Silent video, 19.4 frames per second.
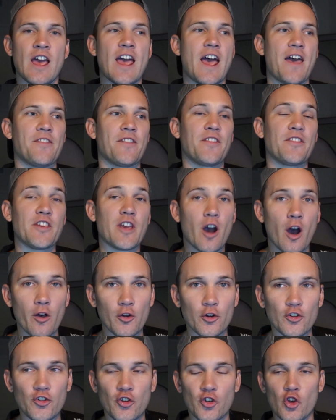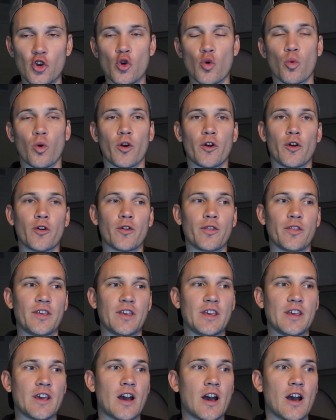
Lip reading: And then the other 2 were the